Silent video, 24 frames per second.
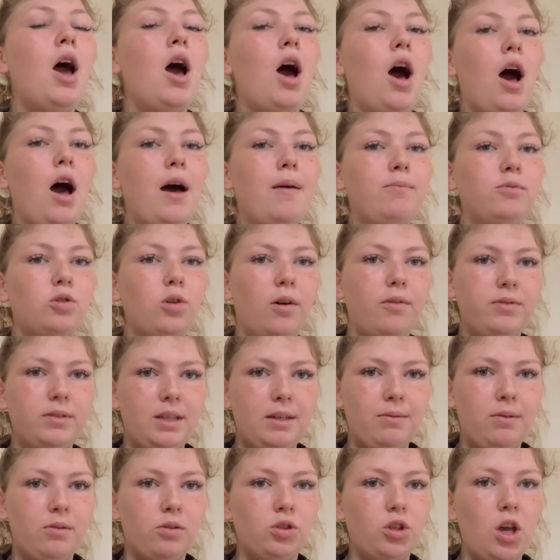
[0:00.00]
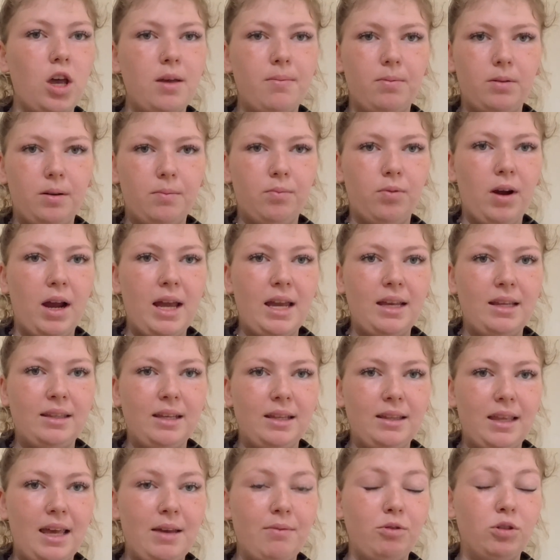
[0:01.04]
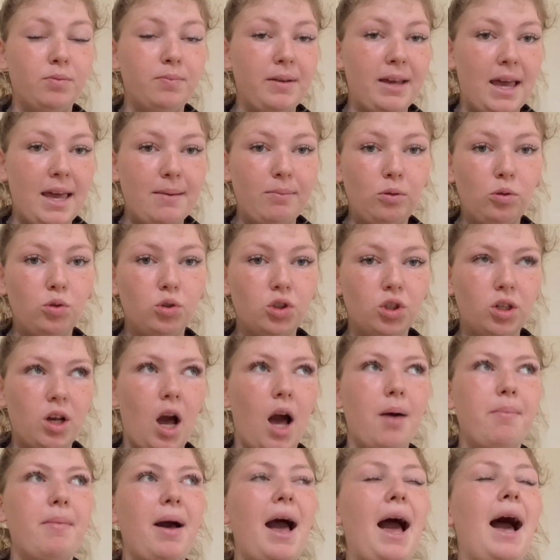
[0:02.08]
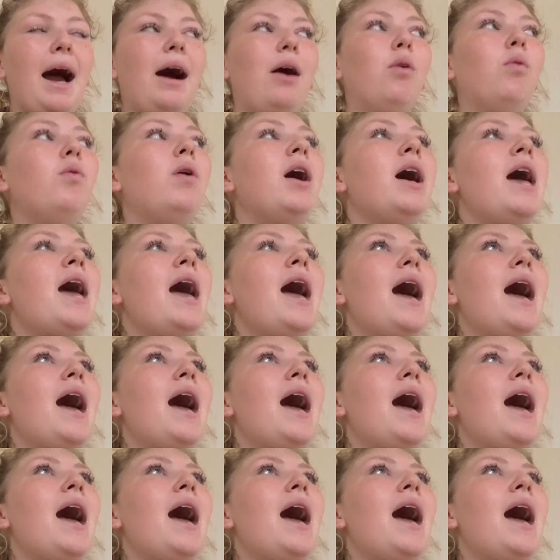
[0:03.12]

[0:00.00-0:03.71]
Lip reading: So obviously we was hoping and praying that they would be able to come out.